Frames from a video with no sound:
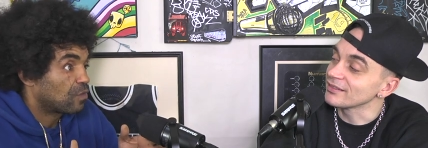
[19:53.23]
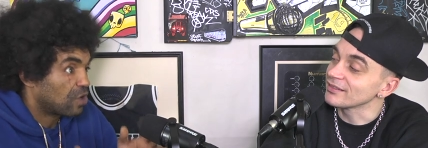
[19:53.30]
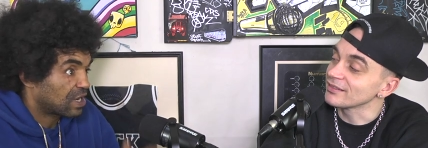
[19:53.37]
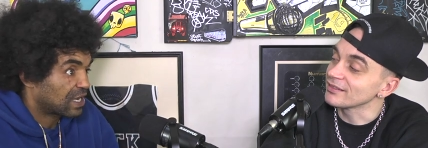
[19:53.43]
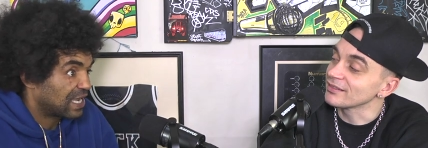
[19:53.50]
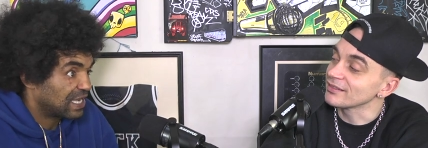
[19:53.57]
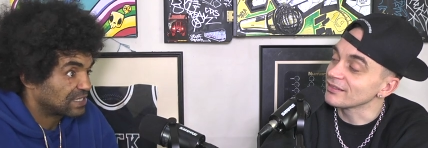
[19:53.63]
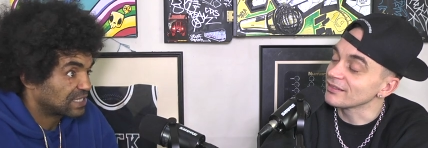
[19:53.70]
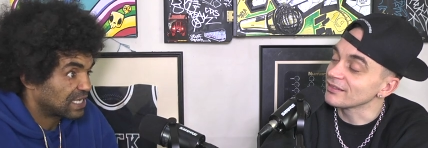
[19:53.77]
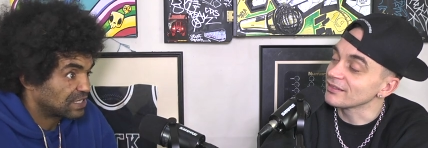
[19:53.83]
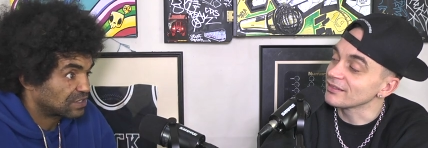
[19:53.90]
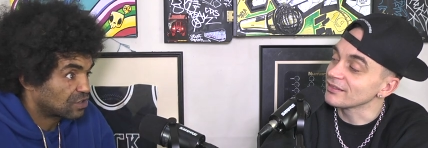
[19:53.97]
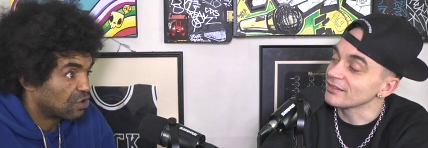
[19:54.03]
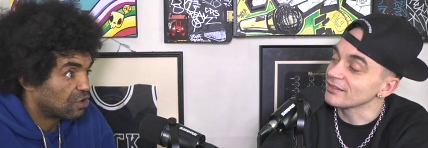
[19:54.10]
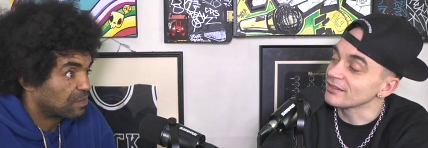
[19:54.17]
Speaker 1: what I can
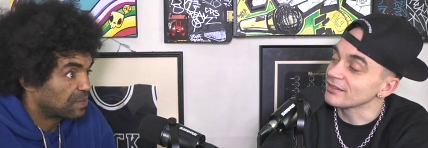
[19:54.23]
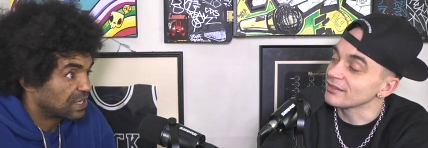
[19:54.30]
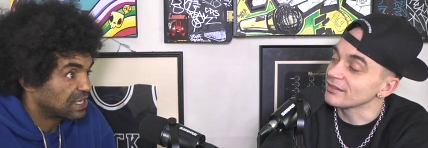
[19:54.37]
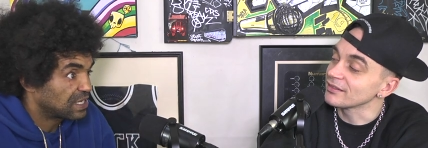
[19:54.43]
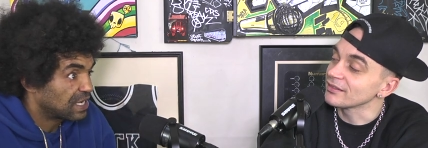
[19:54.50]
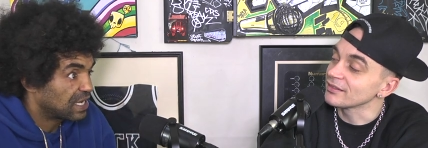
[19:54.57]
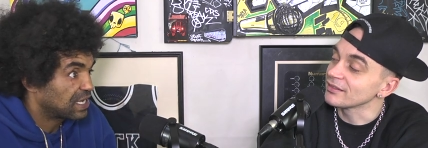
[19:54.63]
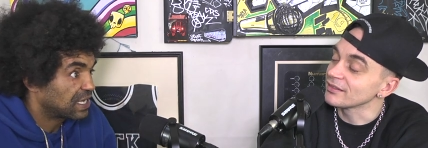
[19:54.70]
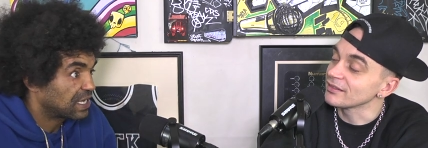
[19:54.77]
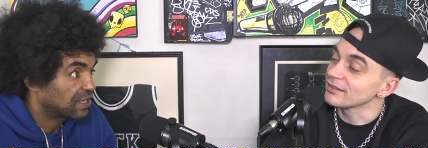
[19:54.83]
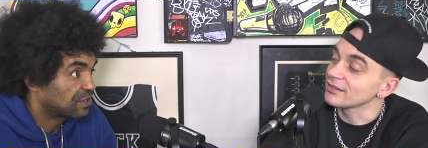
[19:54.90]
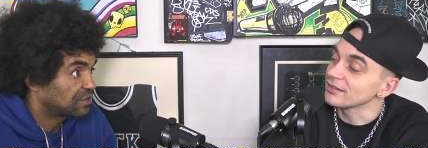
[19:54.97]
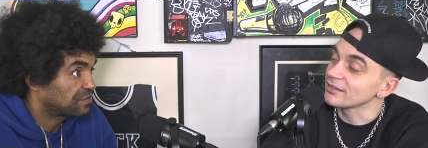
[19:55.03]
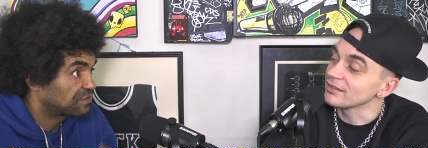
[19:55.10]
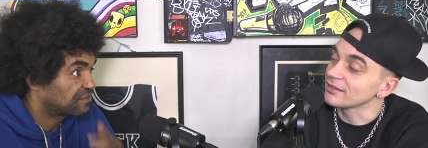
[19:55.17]
say is got to be in
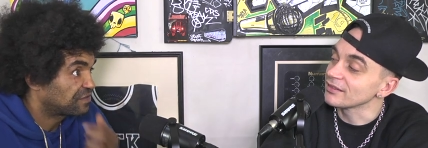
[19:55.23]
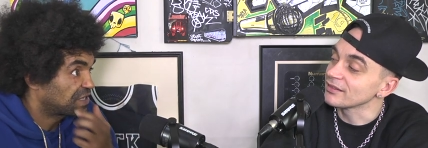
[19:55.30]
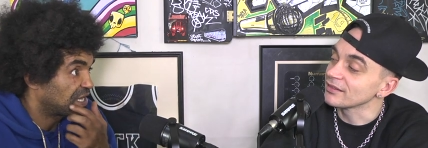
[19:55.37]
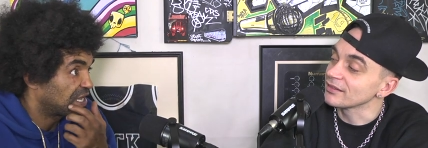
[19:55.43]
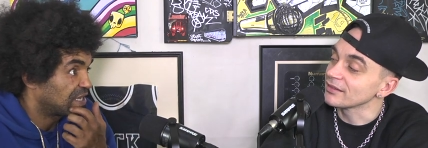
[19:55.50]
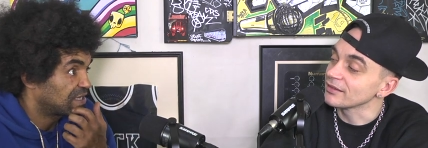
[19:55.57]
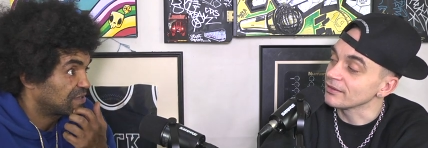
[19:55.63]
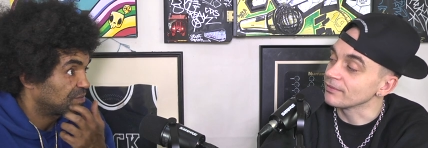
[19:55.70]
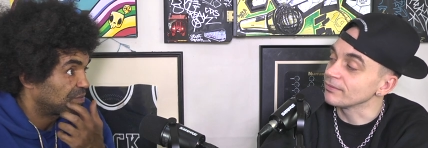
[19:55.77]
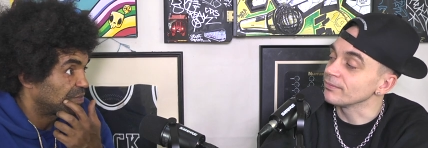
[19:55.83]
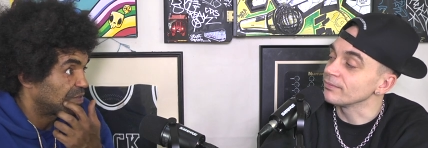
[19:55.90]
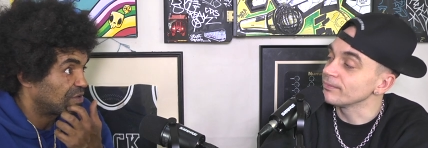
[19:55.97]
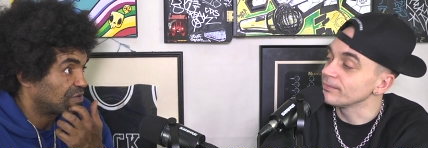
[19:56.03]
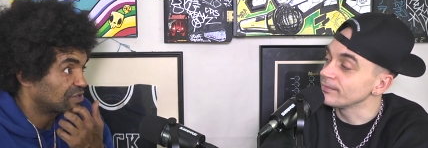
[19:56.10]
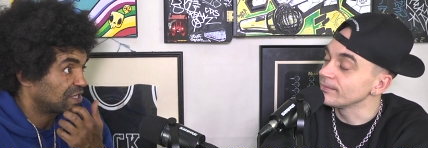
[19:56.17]
England for now.
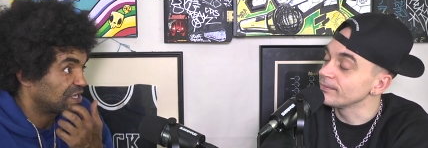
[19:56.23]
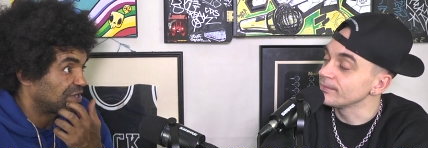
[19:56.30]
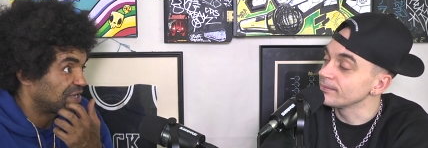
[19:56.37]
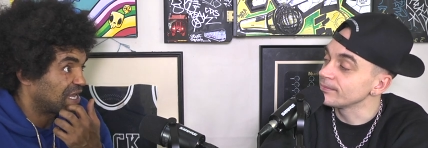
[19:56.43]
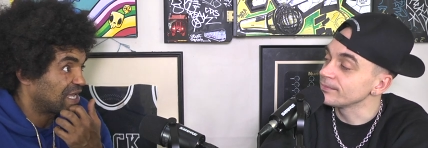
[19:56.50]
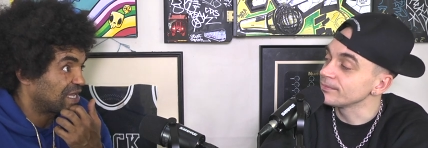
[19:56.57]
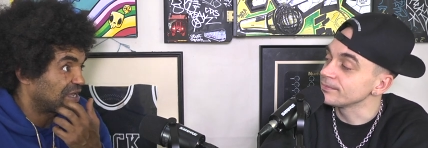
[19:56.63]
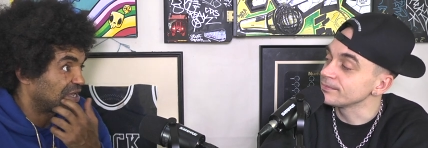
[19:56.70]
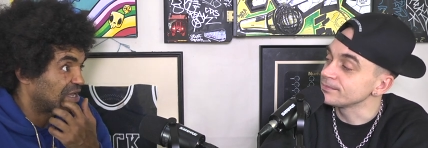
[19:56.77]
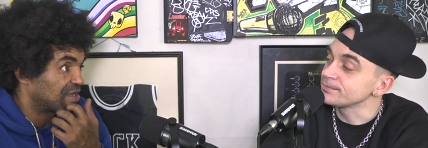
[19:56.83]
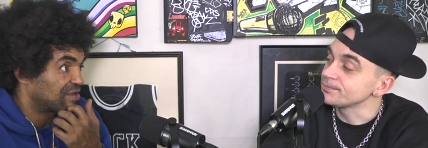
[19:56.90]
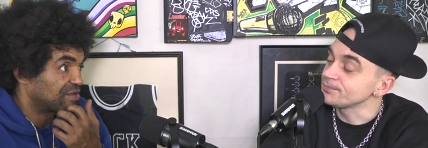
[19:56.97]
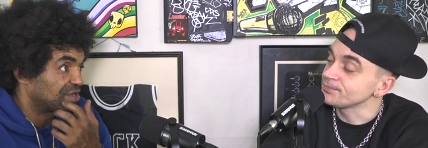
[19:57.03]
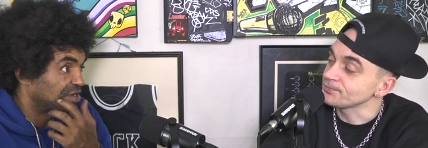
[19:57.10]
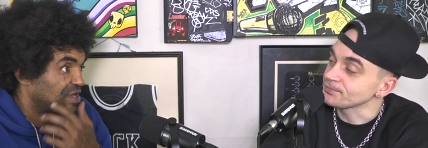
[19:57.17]
Mm. We're not dealing that
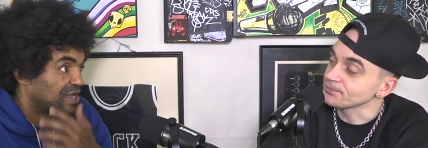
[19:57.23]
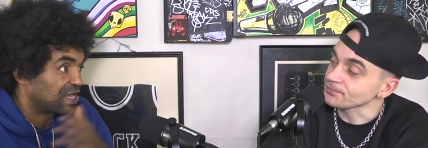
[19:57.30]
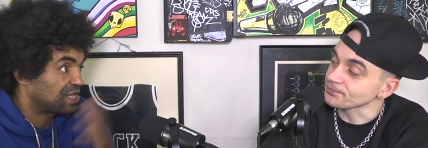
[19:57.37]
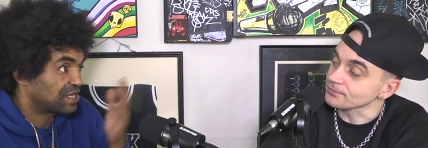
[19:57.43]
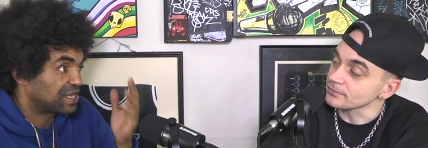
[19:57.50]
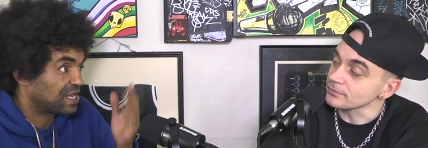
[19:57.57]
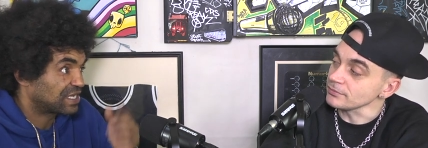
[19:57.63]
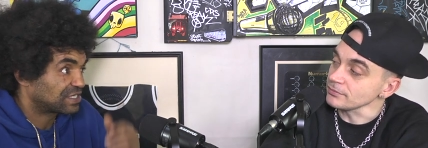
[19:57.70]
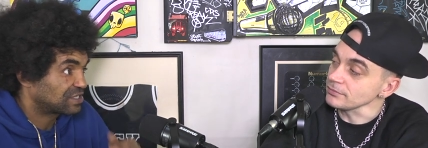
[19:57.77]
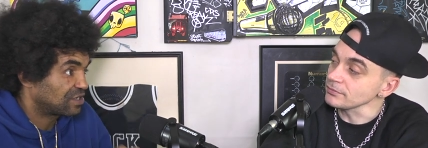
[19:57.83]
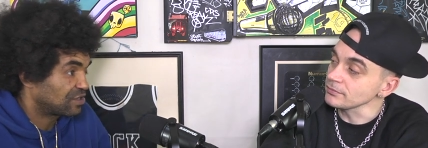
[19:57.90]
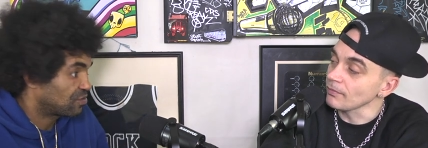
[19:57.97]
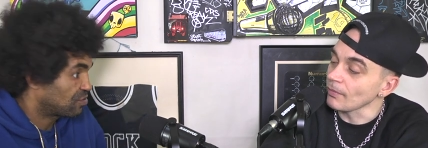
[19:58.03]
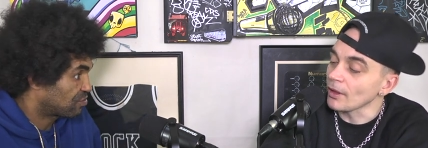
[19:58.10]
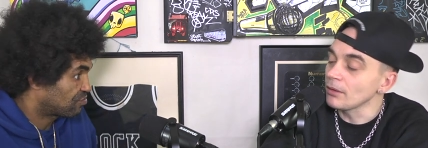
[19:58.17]
uh, uh, like
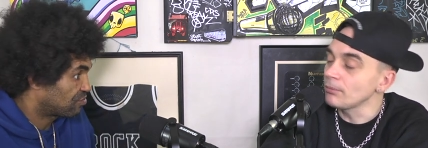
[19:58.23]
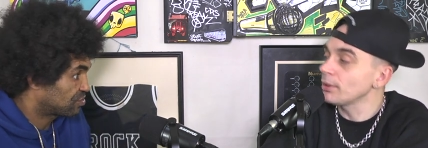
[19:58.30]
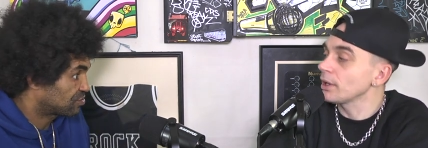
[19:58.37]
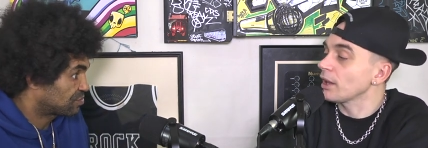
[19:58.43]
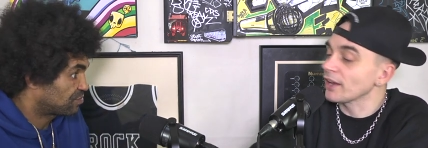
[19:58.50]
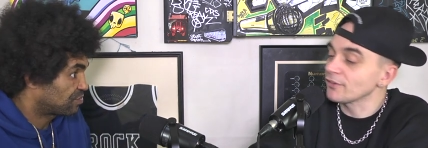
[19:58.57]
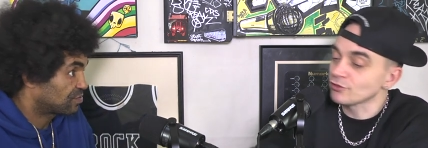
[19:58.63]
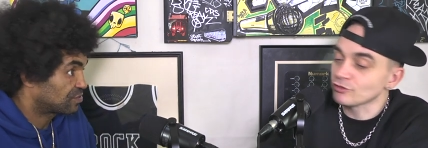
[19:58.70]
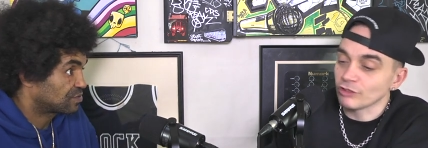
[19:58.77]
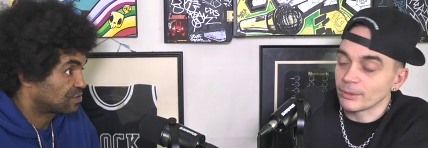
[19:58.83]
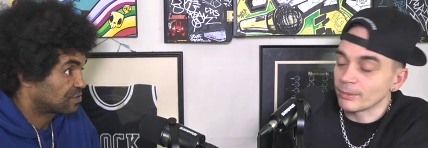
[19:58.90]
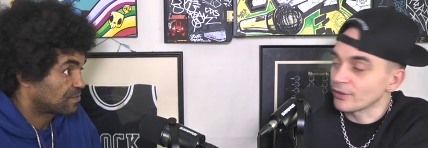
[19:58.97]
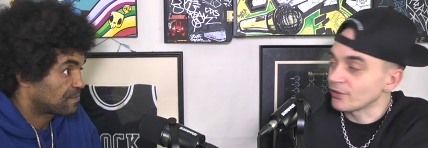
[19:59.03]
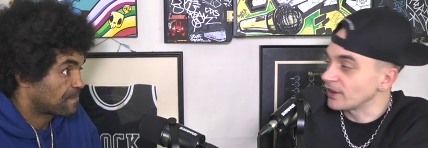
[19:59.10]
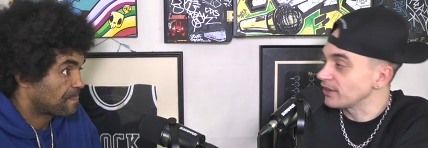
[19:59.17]
internationally or.
Speaker 2: But live
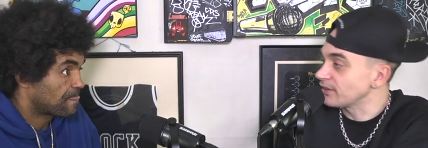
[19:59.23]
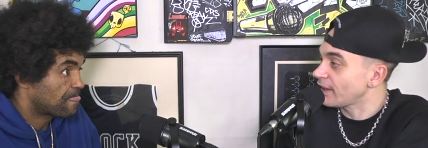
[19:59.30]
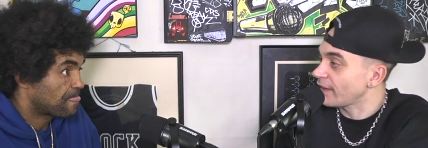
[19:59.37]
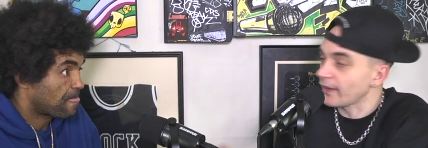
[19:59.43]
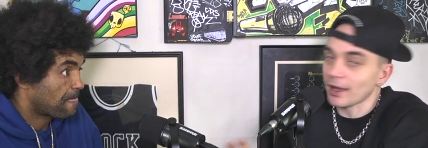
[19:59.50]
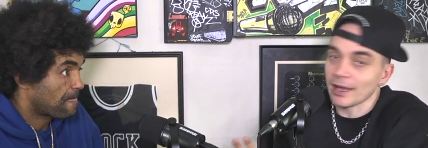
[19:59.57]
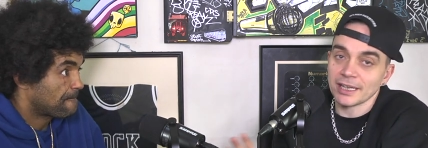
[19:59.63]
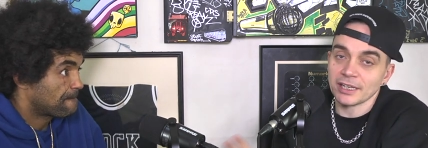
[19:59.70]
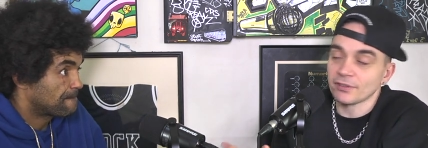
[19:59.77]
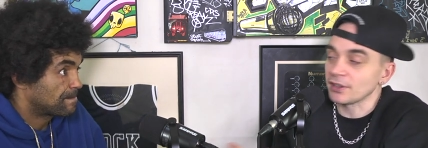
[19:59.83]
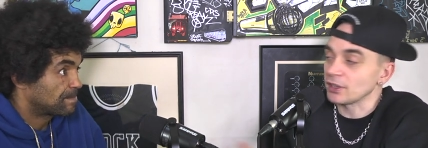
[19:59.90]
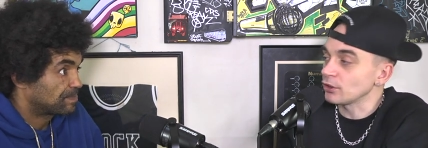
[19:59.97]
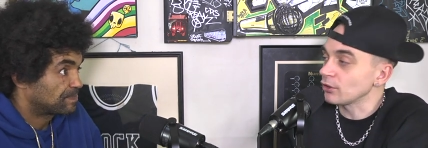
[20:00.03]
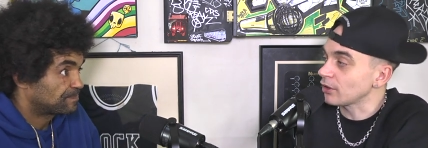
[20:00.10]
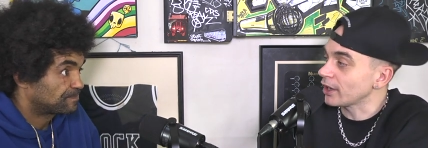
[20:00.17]
stream and things like that,
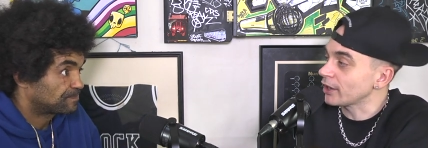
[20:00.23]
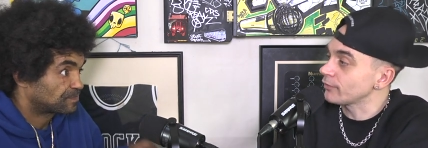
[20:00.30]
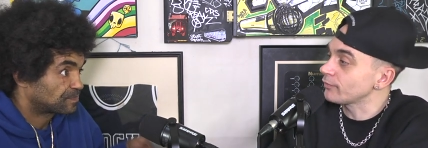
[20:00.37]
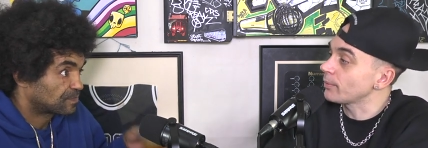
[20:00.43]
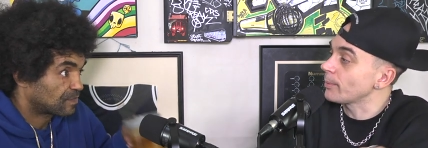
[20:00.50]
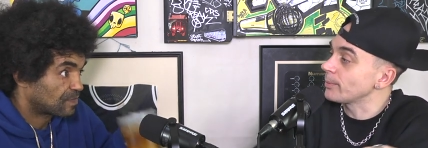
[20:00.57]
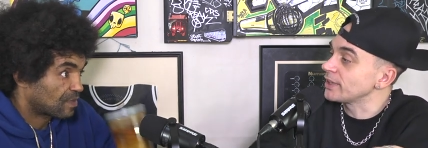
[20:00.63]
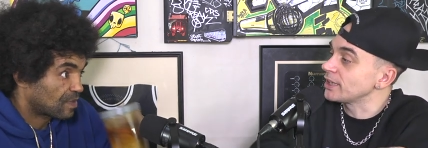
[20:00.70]
anything you're going from